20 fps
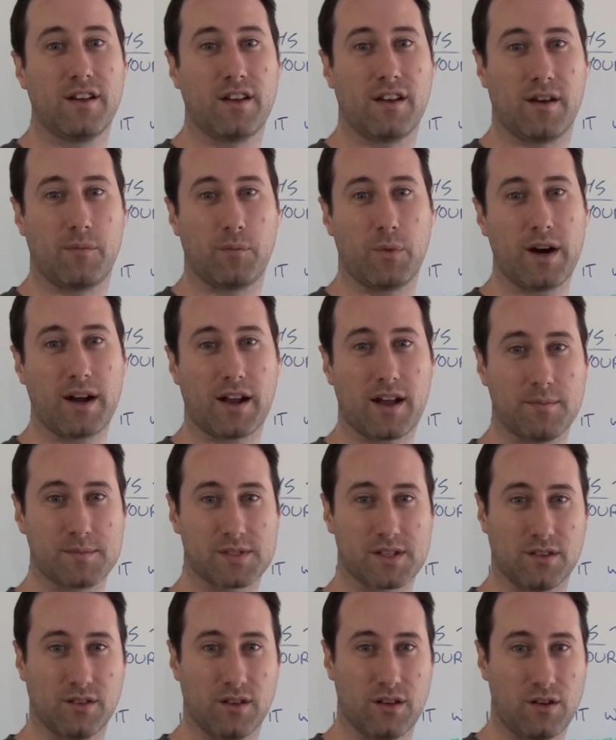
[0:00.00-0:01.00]
And when it
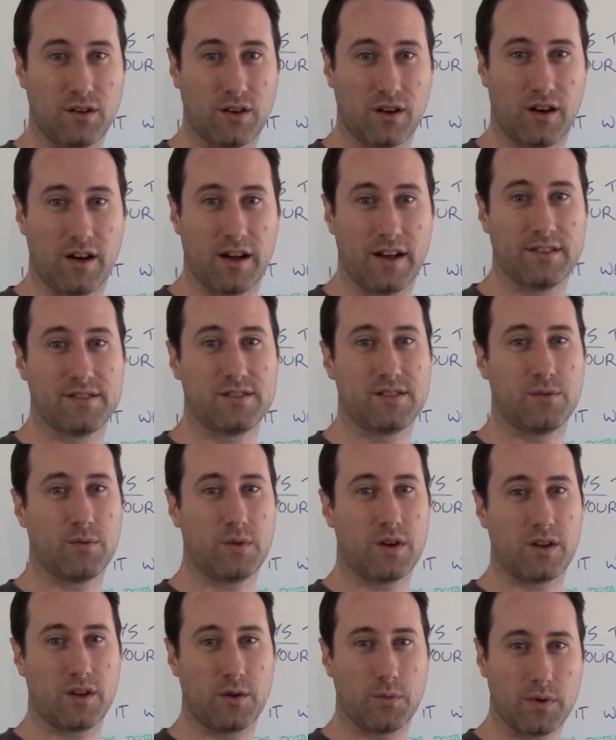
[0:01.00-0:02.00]
comes to long guides, you
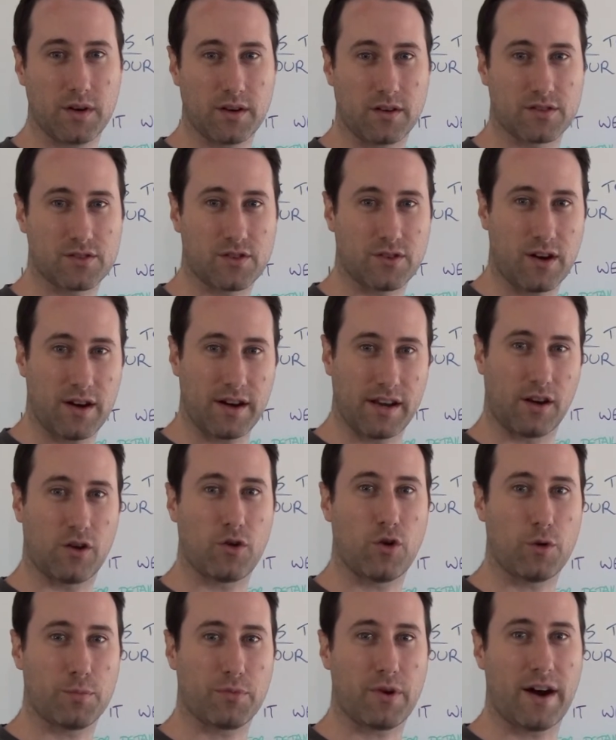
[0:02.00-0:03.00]
want to try and
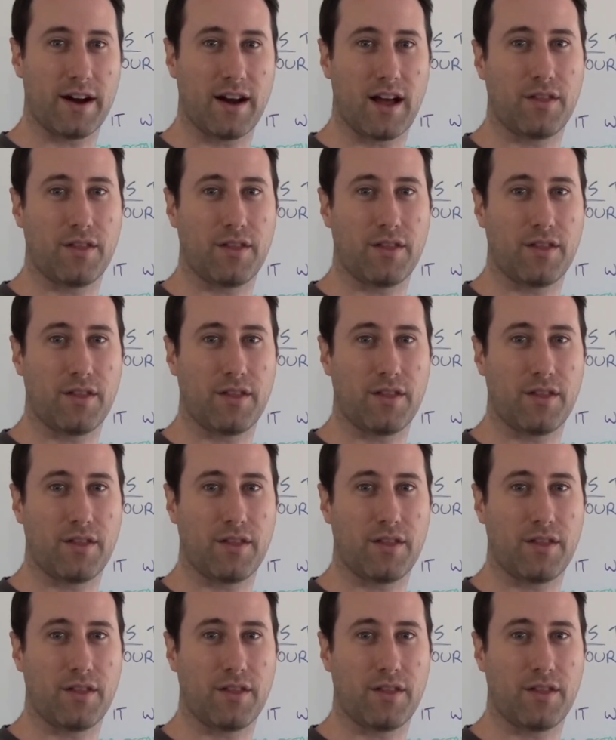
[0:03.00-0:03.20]
incorporate